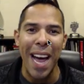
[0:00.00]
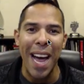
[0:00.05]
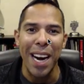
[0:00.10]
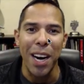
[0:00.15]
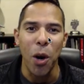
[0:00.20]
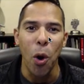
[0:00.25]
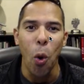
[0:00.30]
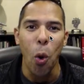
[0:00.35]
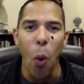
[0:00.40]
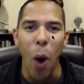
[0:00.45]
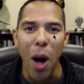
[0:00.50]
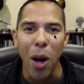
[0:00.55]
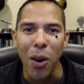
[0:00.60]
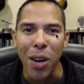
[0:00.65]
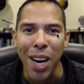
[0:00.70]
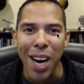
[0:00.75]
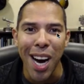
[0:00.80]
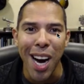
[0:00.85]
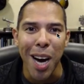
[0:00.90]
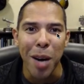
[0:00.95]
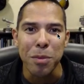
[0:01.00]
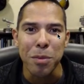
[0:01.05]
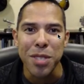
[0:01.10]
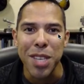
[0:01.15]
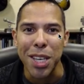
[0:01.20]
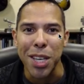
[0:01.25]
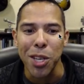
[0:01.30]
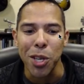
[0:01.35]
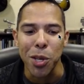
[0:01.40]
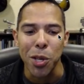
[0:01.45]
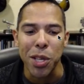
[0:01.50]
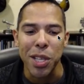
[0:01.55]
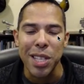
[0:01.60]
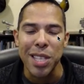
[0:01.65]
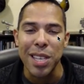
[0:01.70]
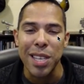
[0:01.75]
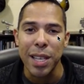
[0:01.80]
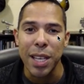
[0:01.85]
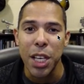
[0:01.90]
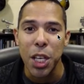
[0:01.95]
Qualcomm, ticker
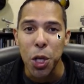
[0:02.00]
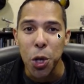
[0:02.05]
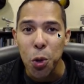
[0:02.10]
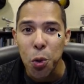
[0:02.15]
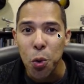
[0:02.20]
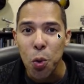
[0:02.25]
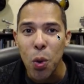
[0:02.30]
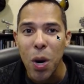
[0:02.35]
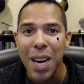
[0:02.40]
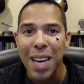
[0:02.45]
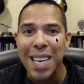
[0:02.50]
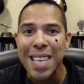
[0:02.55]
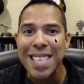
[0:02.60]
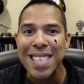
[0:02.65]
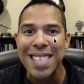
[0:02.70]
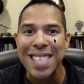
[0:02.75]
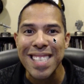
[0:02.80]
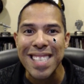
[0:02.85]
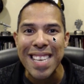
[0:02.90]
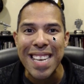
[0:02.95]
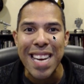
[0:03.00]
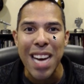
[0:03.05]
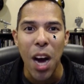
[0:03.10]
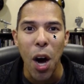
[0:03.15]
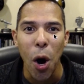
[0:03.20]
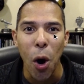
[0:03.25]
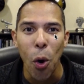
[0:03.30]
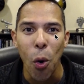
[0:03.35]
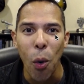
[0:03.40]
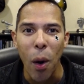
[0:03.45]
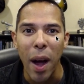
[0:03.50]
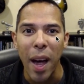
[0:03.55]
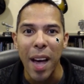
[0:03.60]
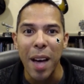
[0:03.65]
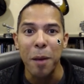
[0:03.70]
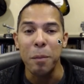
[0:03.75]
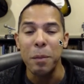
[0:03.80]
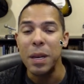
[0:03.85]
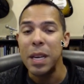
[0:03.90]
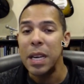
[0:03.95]

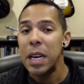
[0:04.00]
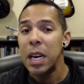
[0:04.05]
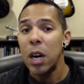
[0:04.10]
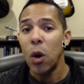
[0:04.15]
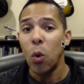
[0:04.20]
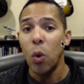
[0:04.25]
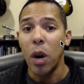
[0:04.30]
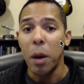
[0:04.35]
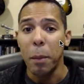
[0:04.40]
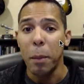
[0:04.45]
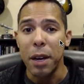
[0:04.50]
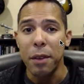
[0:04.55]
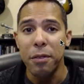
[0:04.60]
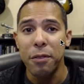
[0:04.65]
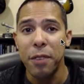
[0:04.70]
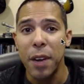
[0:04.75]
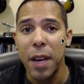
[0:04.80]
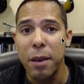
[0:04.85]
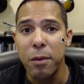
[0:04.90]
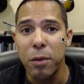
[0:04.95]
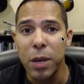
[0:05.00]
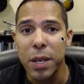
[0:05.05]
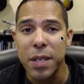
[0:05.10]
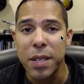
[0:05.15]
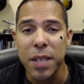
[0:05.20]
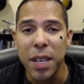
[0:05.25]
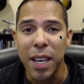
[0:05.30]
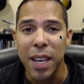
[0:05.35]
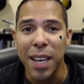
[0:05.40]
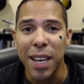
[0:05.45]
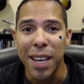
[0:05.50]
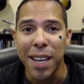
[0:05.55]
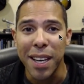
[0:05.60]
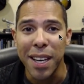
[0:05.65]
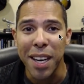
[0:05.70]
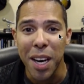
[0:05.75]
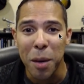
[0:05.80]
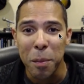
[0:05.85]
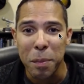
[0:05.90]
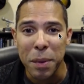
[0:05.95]
QCOM, one of my favorite
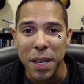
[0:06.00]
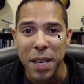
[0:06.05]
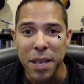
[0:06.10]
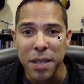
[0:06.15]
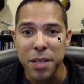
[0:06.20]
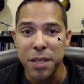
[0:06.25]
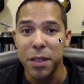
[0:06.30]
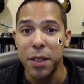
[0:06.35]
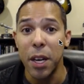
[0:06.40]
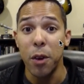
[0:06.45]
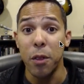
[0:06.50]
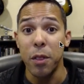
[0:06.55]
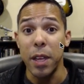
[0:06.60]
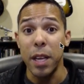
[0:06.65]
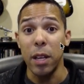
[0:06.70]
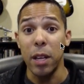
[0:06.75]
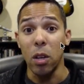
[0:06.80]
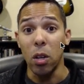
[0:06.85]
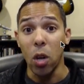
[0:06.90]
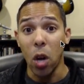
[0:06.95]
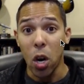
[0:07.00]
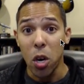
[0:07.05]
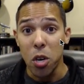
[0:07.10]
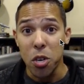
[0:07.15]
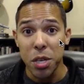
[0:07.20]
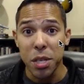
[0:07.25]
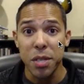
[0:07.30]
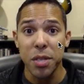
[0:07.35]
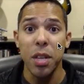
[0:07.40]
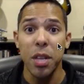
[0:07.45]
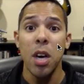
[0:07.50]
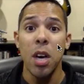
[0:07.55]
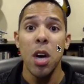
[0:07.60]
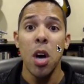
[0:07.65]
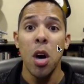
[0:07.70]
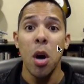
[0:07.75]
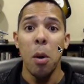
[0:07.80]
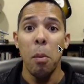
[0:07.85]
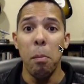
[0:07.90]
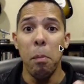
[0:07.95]
companies. They're the largest
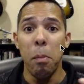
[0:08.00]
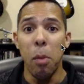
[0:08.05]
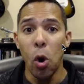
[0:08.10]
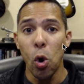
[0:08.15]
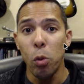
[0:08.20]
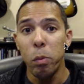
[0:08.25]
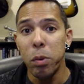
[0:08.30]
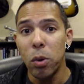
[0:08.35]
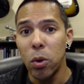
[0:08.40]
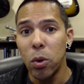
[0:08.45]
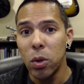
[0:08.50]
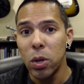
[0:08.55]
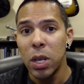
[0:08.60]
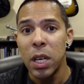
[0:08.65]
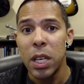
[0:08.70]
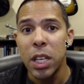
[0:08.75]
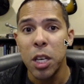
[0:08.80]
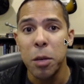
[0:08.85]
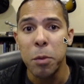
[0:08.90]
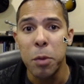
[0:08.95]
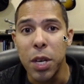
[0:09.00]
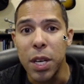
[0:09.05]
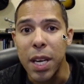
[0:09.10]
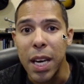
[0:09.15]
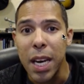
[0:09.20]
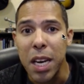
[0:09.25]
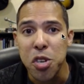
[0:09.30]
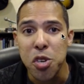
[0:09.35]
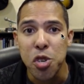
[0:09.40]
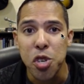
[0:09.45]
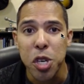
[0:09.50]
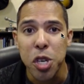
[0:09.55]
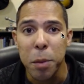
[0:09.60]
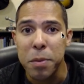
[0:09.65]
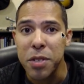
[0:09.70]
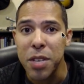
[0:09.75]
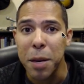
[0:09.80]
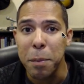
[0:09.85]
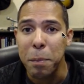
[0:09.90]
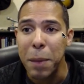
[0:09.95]
mobile communication
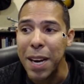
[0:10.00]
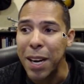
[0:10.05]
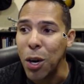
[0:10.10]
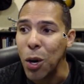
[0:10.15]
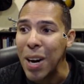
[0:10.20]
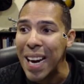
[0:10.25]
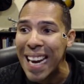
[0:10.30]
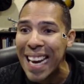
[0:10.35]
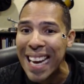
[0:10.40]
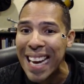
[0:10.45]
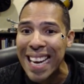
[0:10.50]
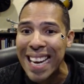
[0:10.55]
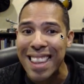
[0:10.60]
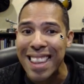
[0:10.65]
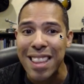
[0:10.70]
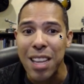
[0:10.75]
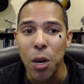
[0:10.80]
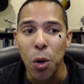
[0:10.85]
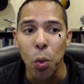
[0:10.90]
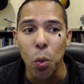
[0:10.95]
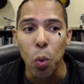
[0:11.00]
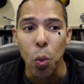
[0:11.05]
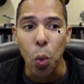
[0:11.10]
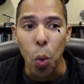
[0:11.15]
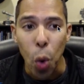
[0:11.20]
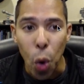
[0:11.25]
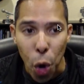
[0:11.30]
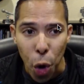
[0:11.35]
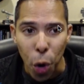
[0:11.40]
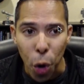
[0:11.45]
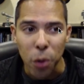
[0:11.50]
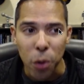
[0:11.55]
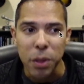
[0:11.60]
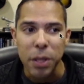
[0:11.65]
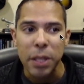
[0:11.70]
chipset maker in the world,